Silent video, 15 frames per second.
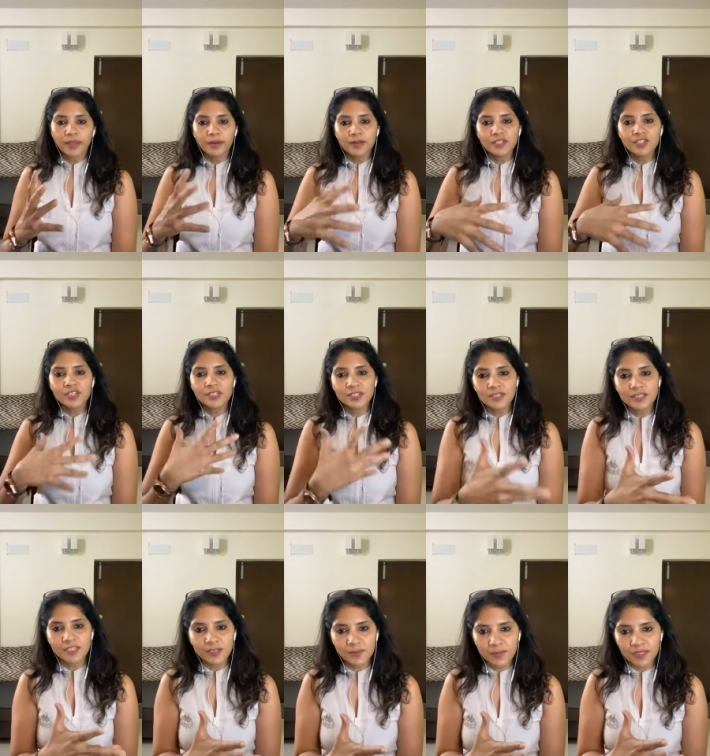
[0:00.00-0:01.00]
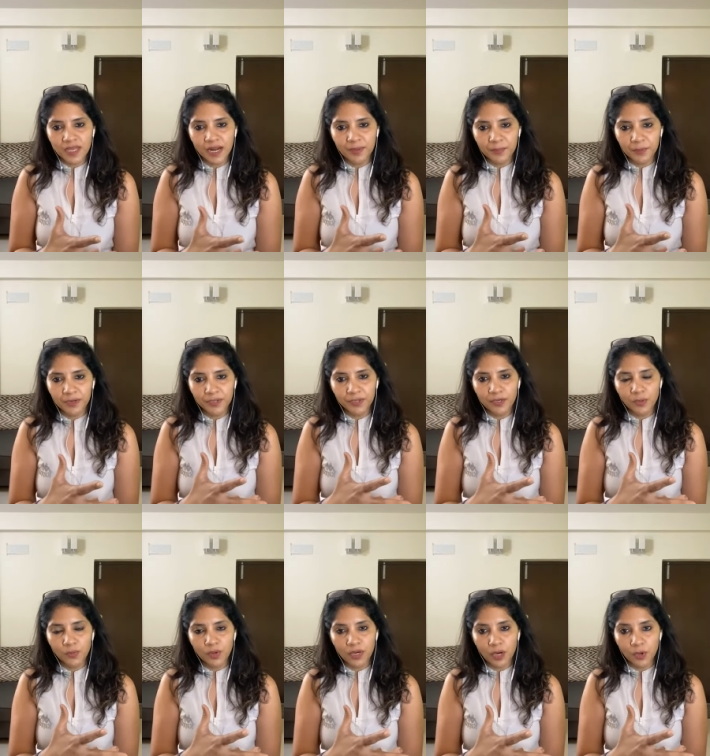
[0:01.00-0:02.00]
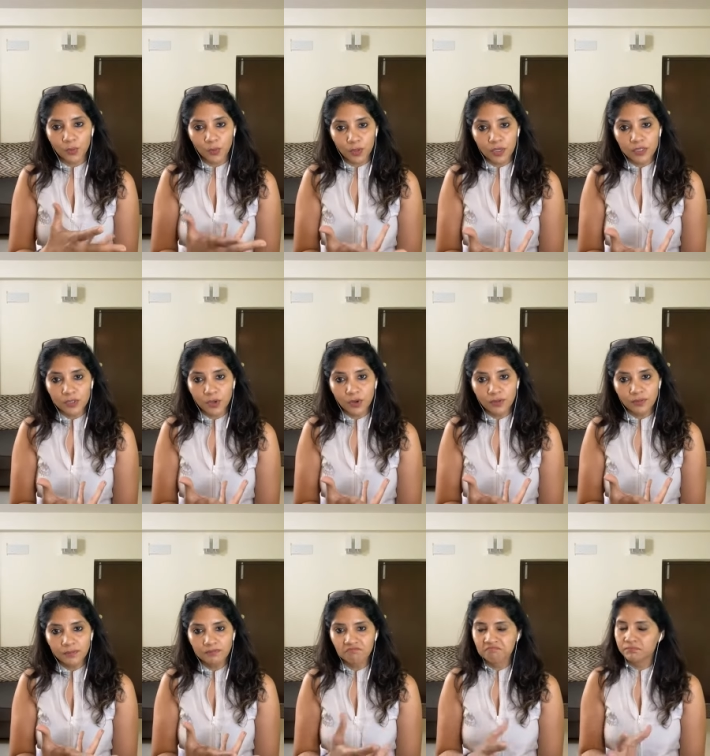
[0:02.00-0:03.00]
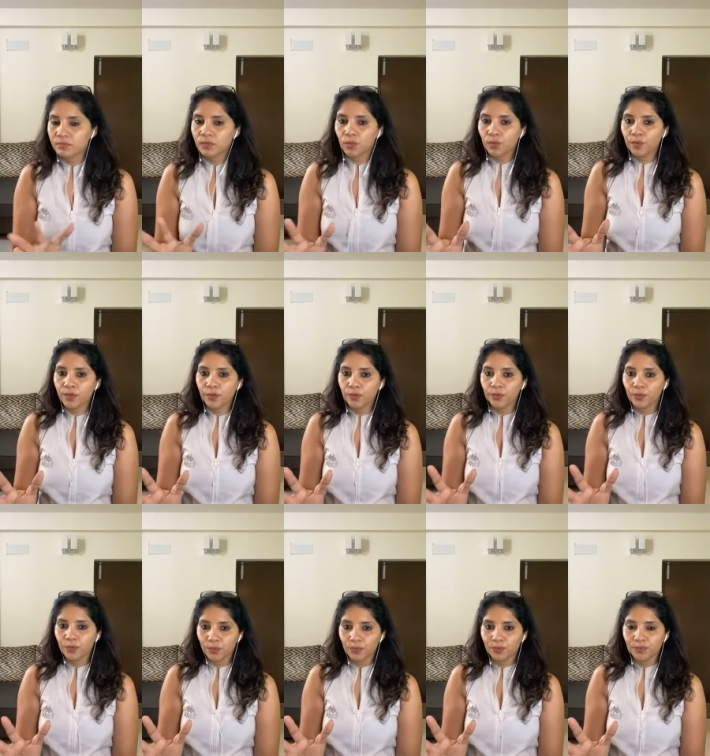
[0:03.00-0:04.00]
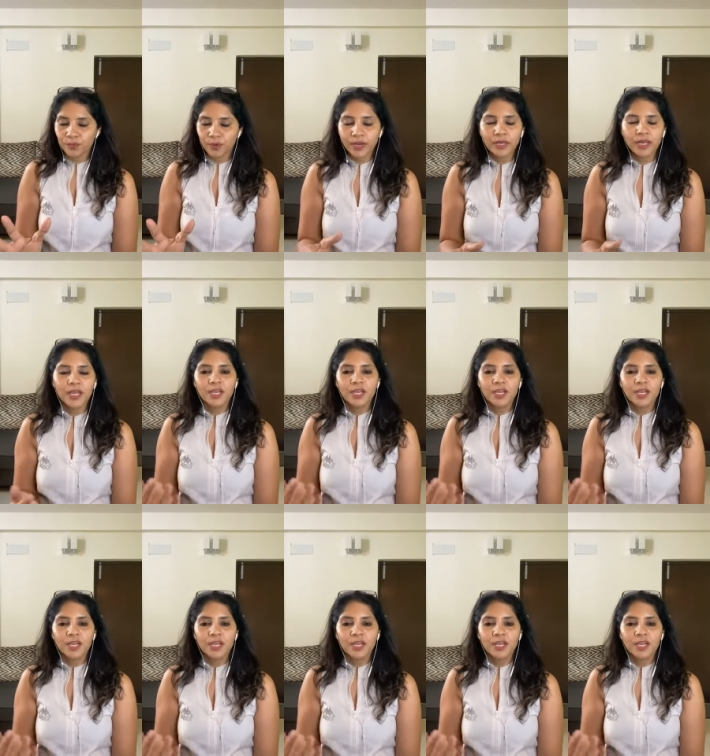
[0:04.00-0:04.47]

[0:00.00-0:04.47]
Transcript: energy systems that particular workout works on? No, we don't know, right?